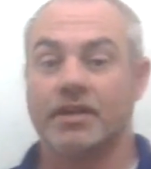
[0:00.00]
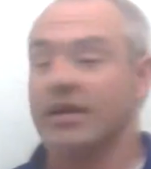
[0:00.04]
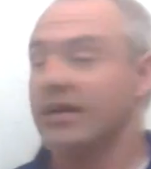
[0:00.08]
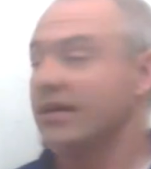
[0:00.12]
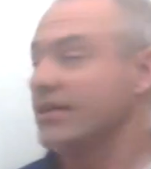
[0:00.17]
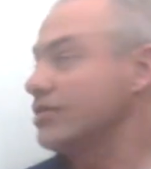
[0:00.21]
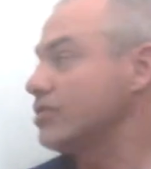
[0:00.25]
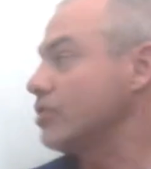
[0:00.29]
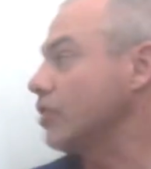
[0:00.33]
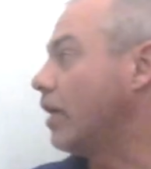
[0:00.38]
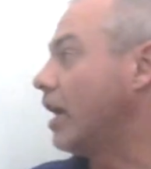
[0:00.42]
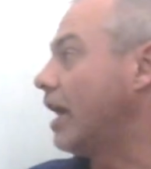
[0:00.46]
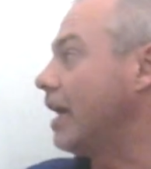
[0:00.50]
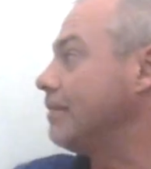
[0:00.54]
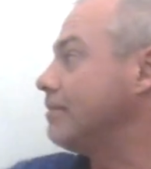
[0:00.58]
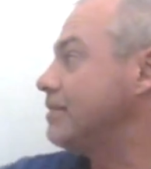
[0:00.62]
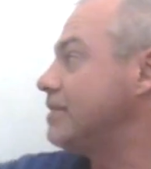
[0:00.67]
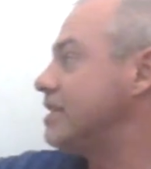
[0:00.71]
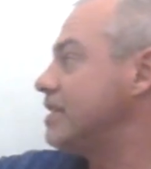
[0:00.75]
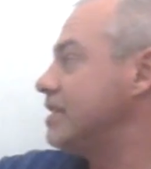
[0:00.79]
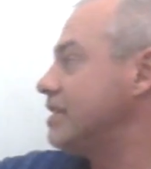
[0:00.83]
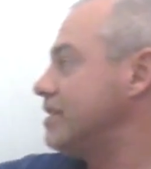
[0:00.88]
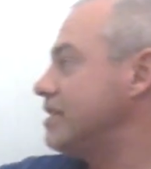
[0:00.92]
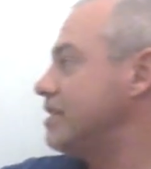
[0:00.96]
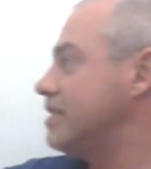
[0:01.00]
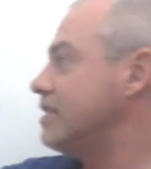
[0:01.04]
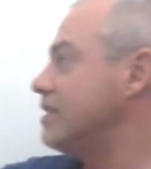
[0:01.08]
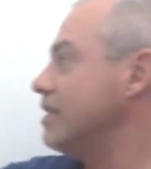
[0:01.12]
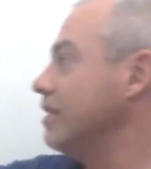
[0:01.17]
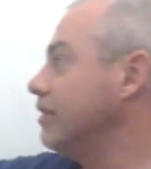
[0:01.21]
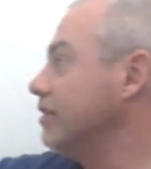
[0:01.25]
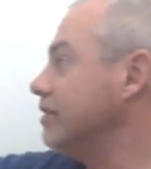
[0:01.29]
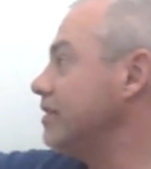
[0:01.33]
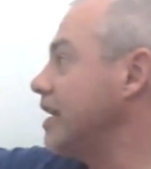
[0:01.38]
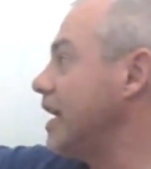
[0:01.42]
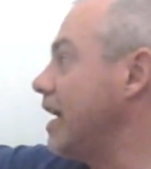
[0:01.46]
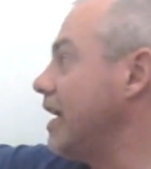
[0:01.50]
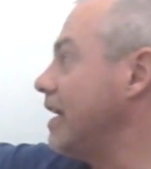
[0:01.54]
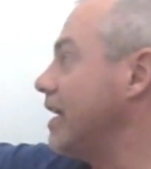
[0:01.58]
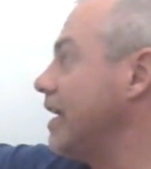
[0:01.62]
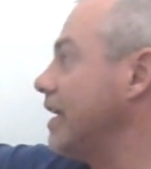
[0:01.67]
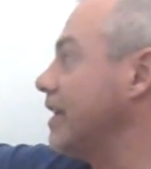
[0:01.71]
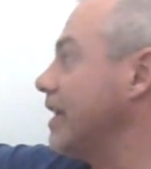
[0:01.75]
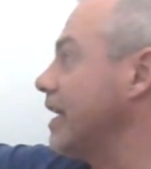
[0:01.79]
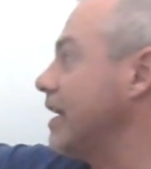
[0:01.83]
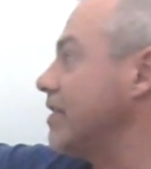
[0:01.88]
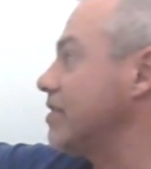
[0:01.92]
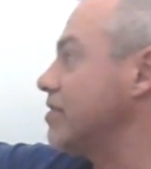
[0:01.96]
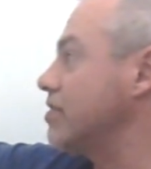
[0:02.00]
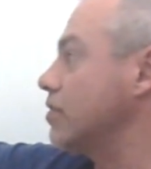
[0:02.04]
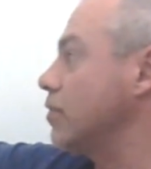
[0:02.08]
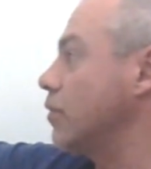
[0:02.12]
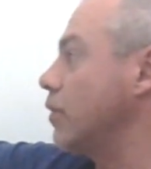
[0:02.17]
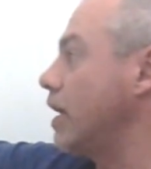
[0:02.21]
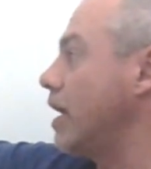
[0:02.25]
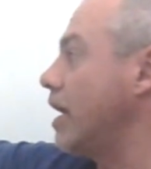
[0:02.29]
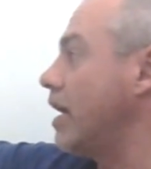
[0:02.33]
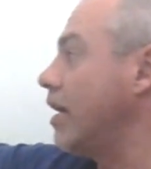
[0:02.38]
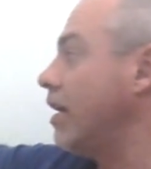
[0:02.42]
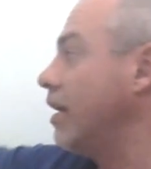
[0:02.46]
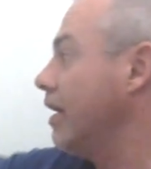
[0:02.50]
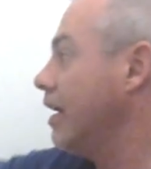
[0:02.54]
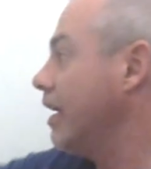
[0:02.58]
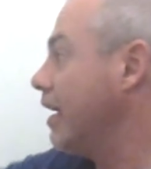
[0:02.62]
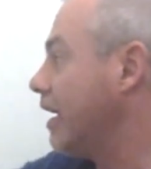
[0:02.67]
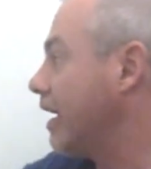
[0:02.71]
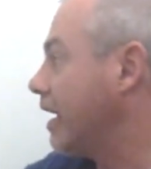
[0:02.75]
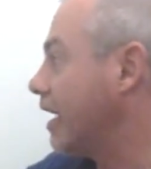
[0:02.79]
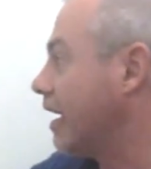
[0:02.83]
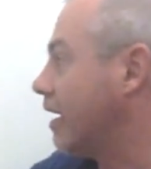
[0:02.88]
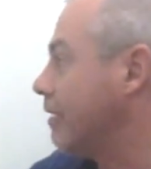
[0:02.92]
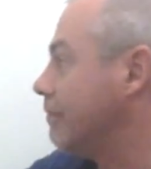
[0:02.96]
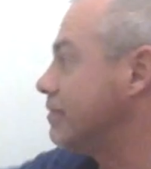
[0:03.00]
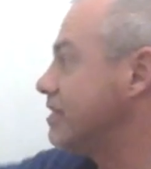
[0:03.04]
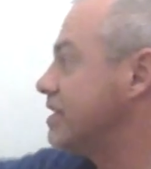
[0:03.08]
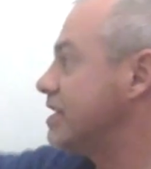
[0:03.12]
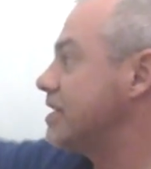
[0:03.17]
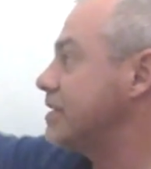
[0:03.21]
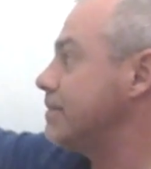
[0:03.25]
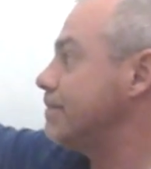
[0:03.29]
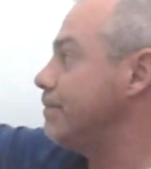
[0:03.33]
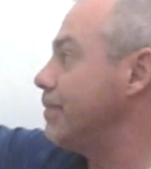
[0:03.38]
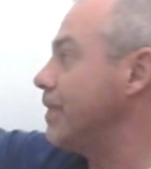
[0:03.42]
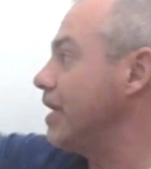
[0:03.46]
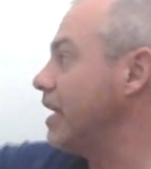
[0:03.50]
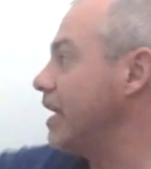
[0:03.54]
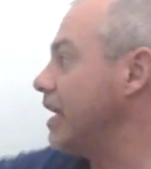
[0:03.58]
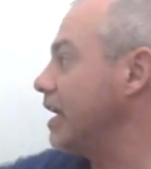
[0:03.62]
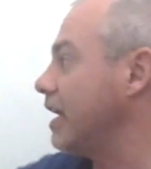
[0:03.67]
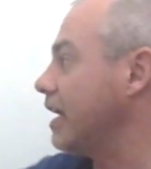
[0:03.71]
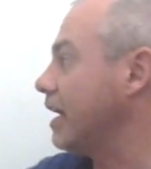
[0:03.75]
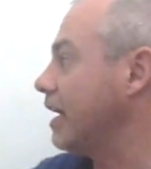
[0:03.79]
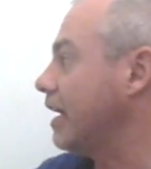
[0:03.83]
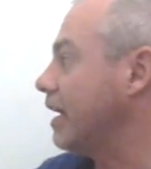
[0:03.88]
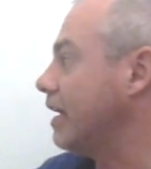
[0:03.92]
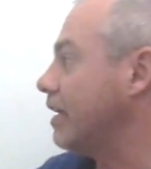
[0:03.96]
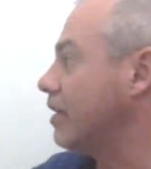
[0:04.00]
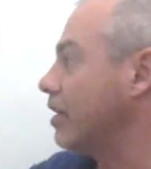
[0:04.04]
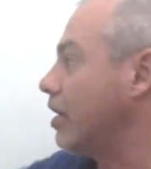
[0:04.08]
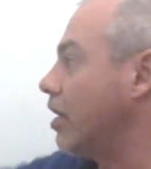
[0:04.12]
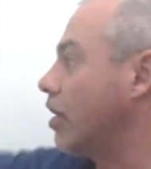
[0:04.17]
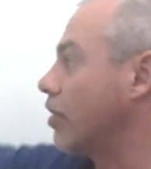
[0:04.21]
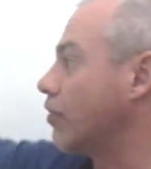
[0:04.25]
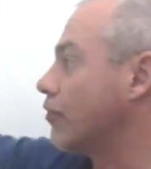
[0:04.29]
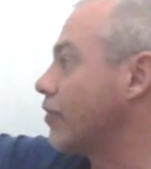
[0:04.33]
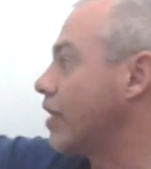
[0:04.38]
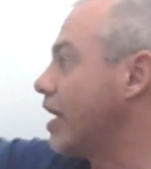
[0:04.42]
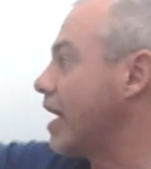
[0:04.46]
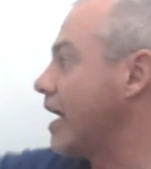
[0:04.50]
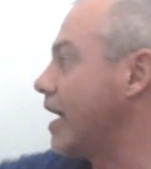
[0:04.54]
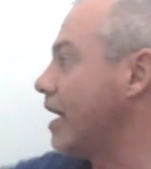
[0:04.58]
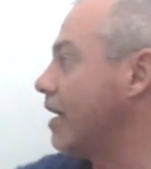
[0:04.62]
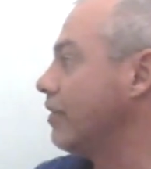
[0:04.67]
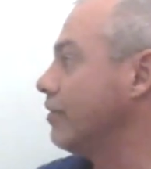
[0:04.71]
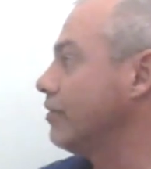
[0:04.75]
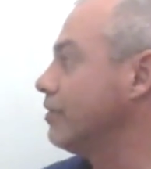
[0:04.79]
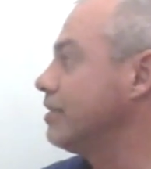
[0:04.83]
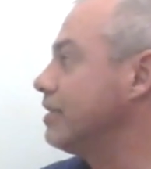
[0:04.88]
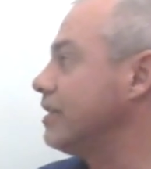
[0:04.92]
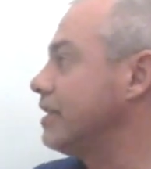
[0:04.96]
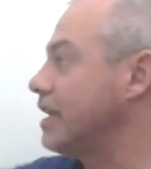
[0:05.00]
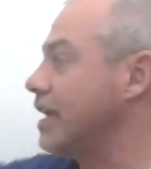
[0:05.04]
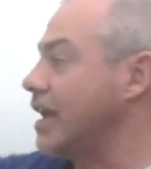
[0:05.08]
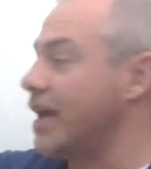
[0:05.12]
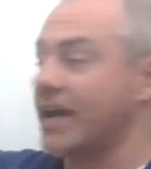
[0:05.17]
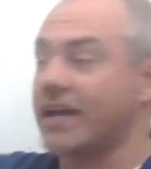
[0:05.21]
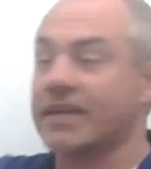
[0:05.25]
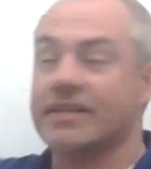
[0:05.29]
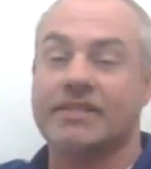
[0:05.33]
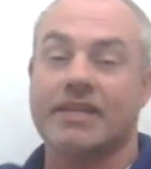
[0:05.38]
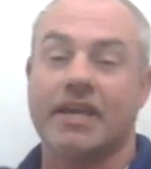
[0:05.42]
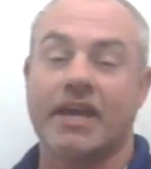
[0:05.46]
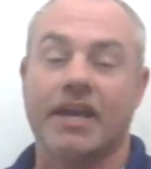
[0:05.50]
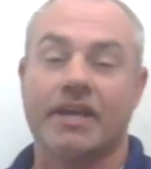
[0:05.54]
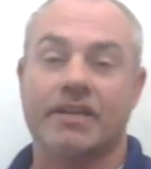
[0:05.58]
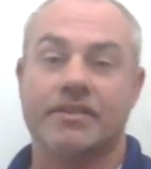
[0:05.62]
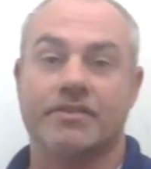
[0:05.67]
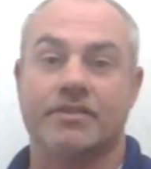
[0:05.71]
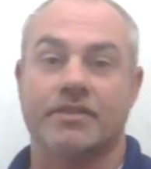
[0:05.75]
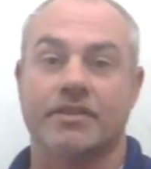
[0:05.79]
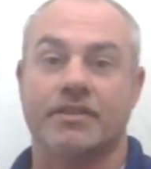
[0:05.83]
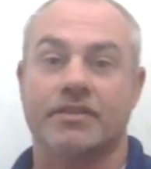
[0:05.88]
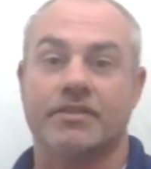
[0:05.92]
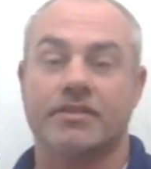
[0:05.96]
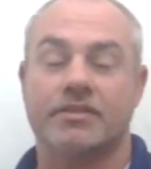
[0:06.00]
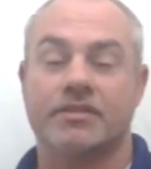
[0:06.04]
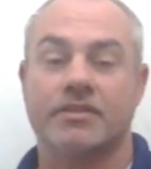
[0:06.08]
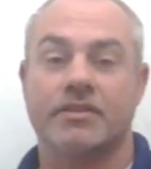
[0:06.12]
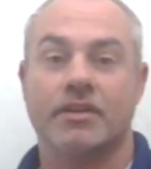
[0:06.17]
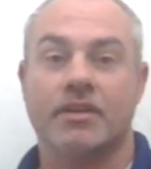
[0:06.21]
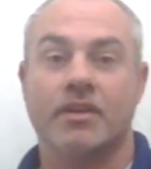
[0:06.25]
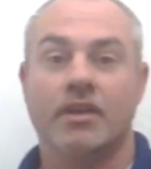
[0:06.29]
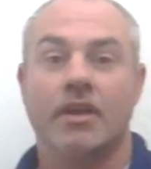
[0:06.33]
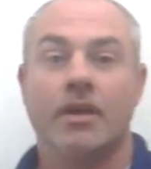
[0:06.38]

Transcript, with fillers: So I'm still taking that square and I'm spinning it around the x-axis,